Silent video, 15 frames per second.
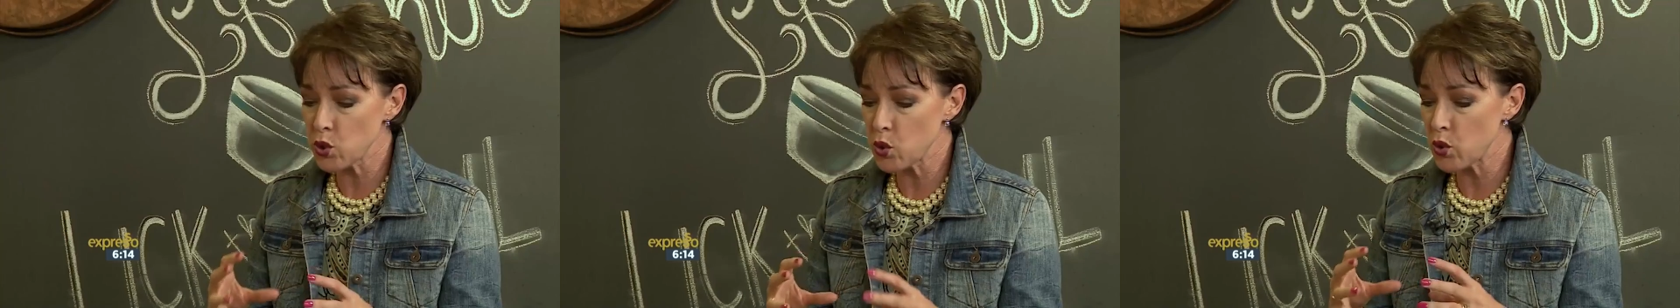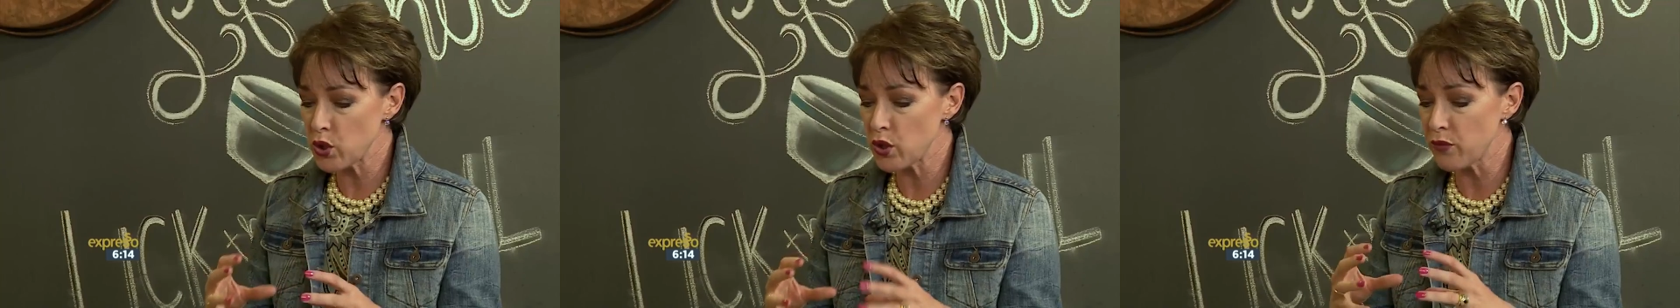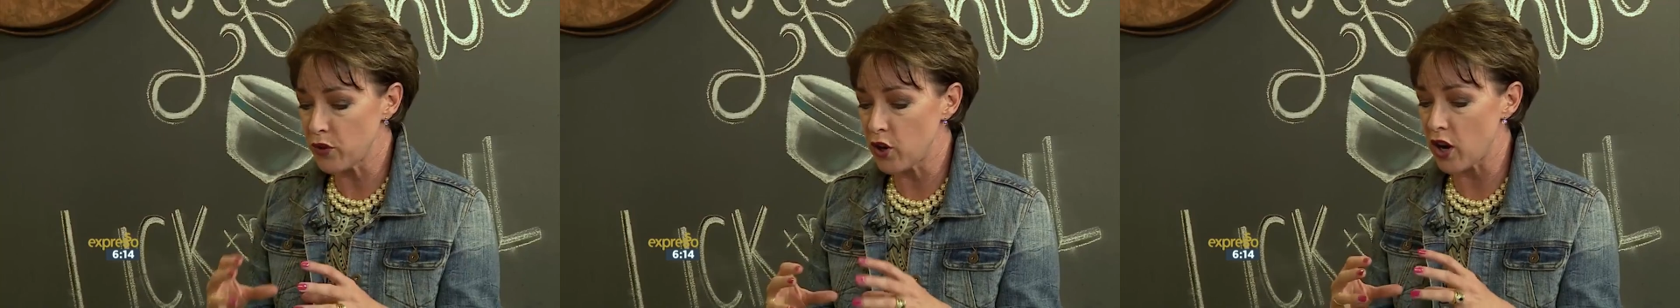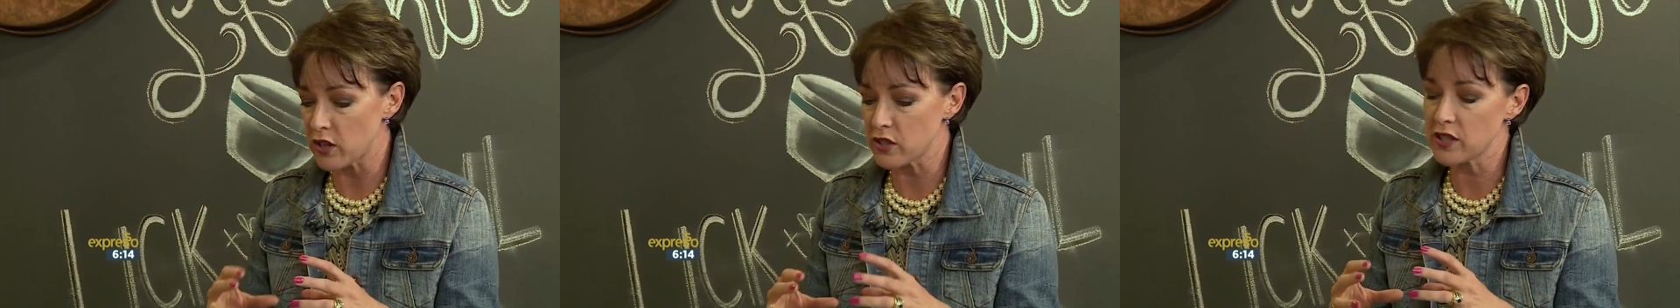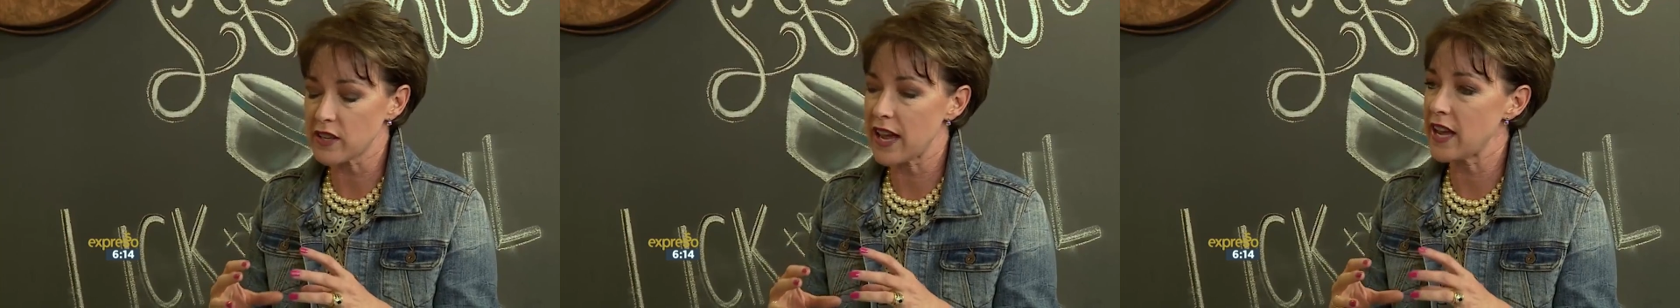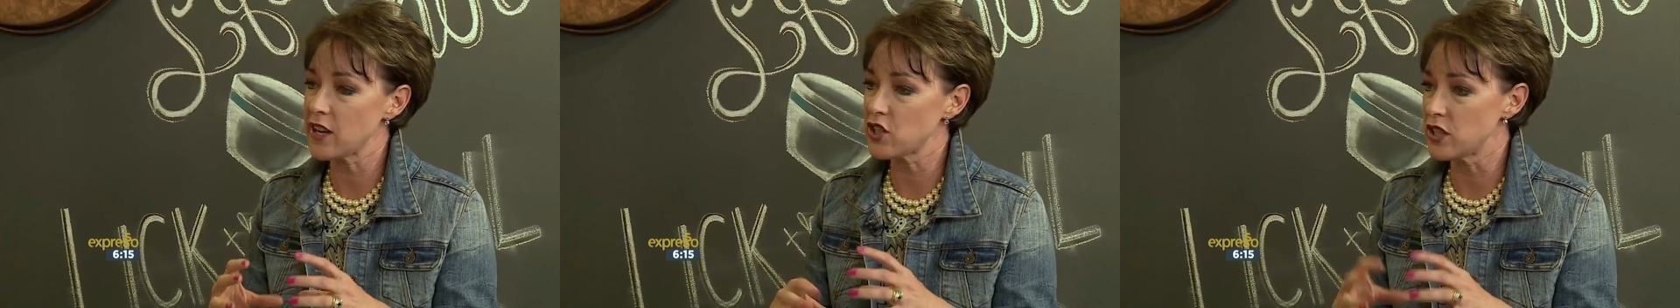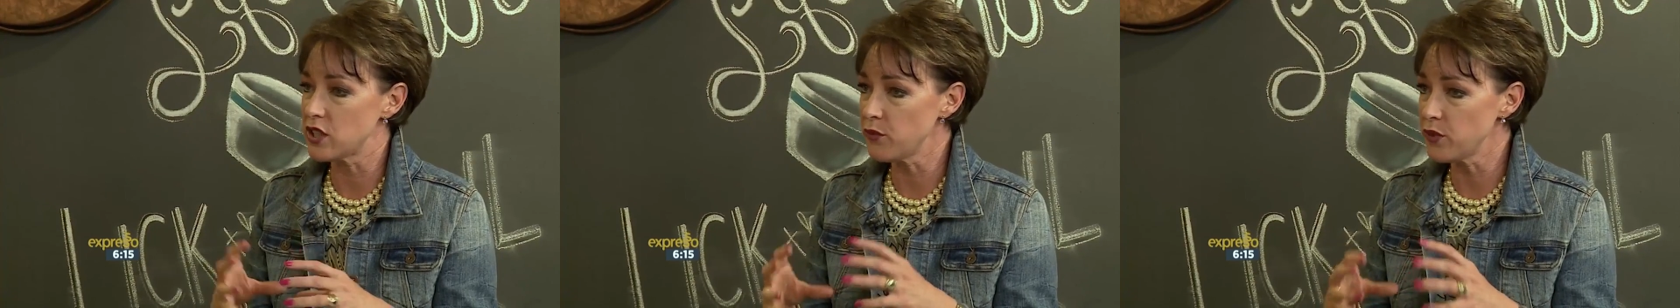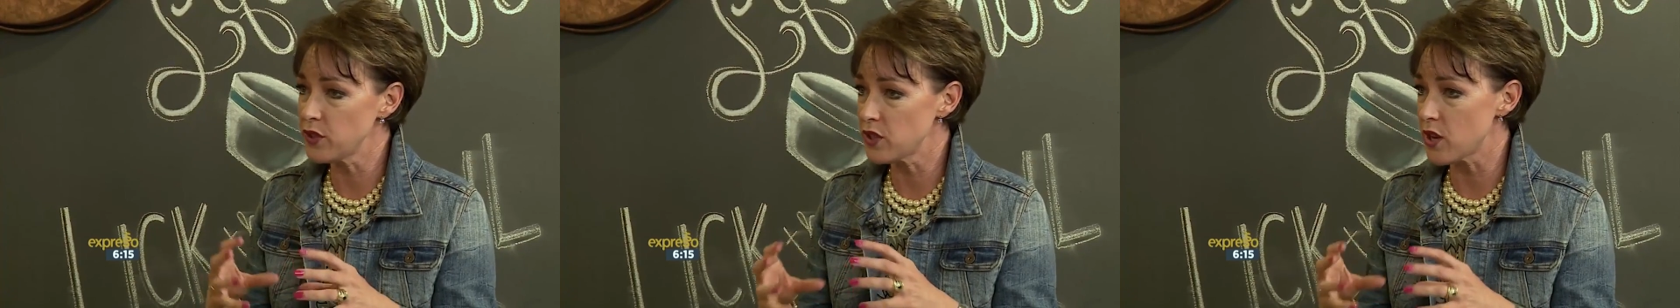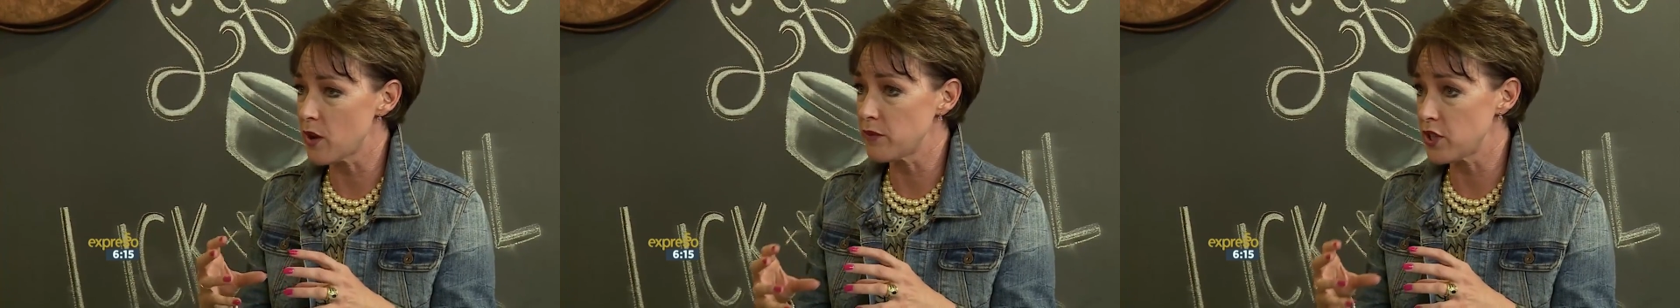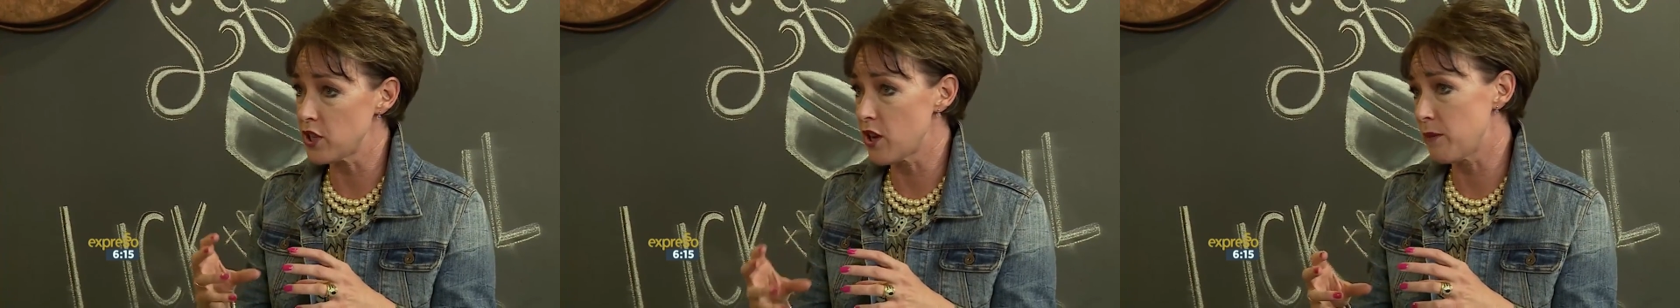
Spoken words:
make sure you've got cash in different